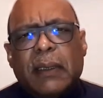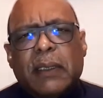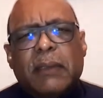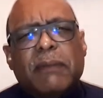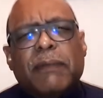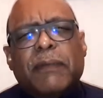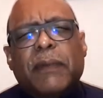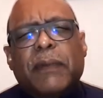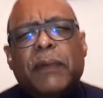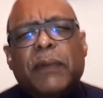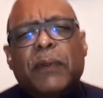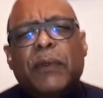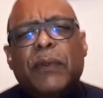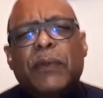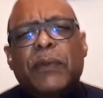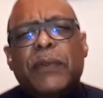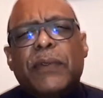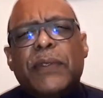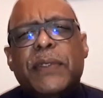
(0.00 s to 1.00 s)
and for
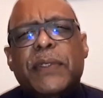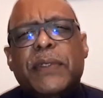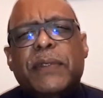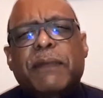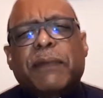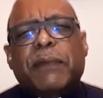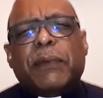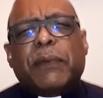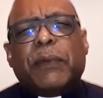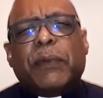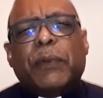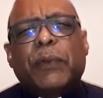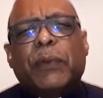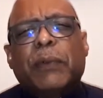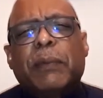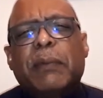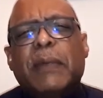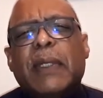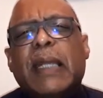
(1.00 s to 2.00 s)
those for
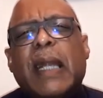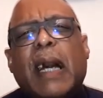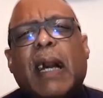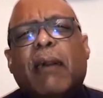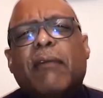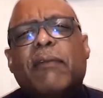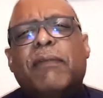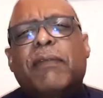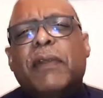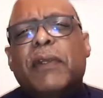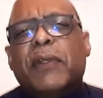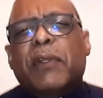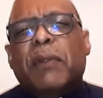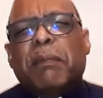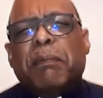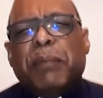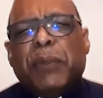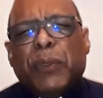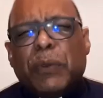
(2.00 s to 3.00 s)
whom love and
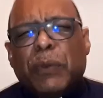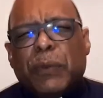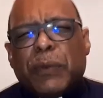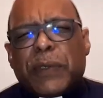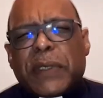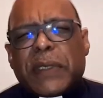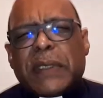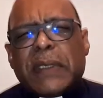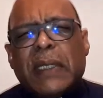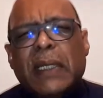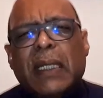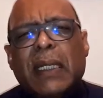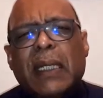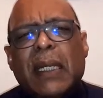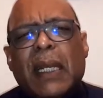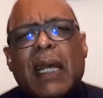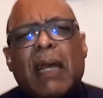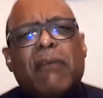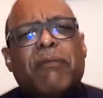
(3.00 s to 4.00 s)
abuse
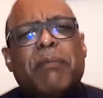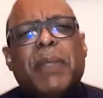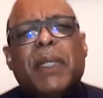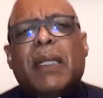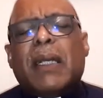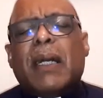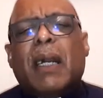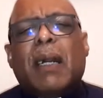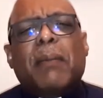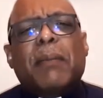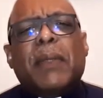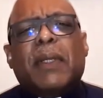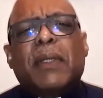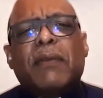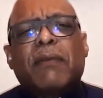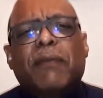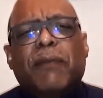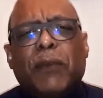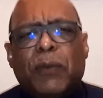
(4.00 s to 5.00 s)
have become
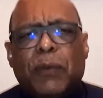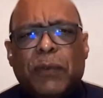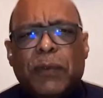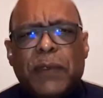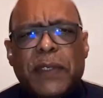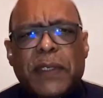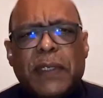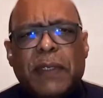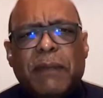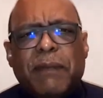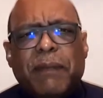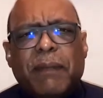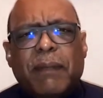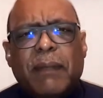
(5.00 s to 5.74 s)
confused.